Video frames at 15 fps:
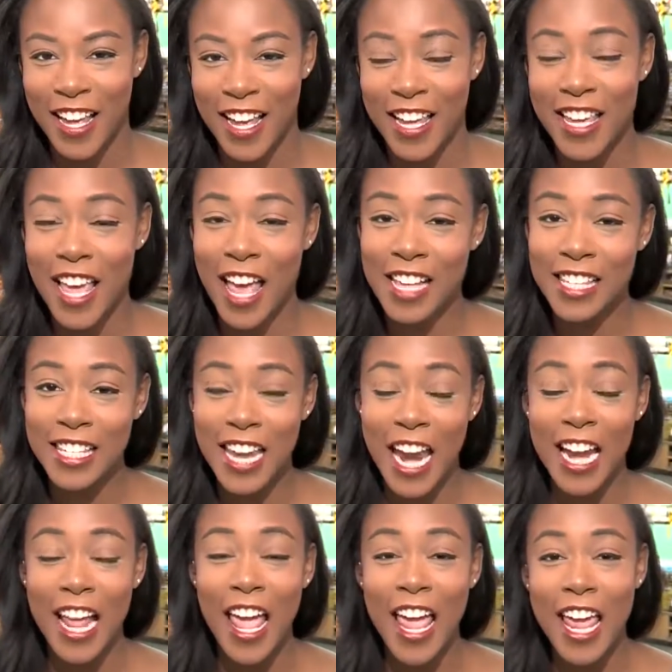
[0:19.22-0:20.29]
Yes,
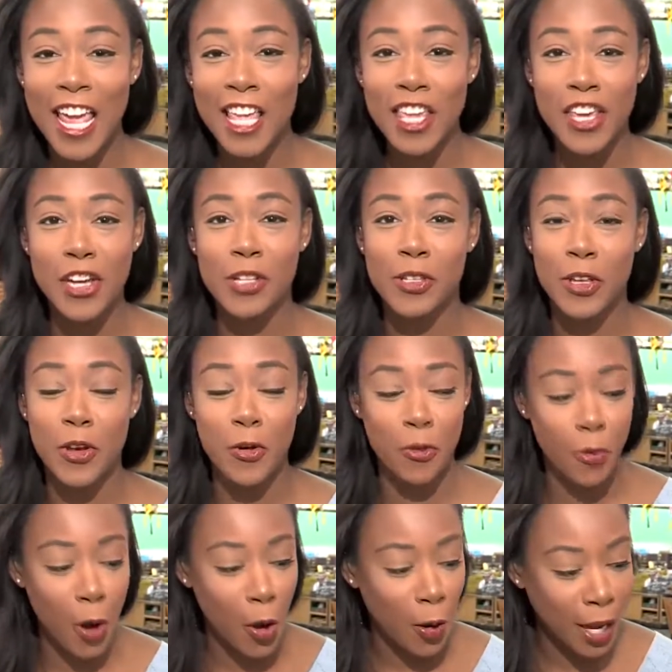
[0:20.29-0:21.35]
Nate, eight years in a
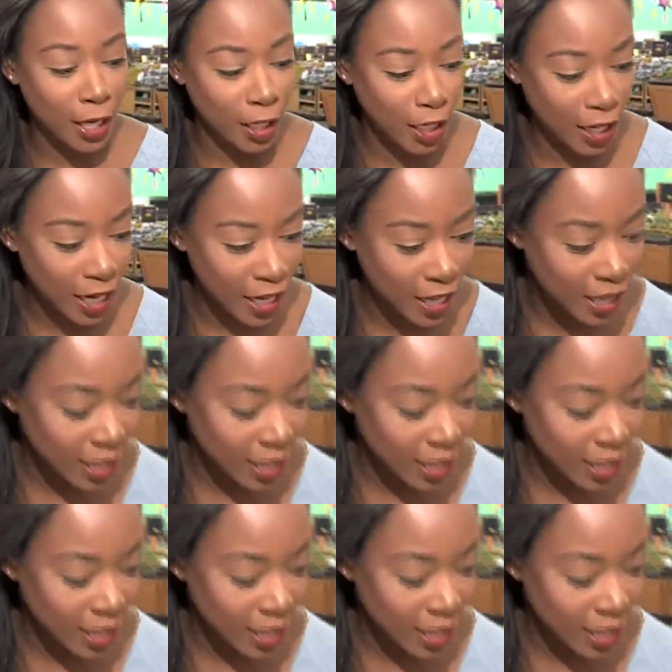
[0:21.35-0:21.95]
row. And look at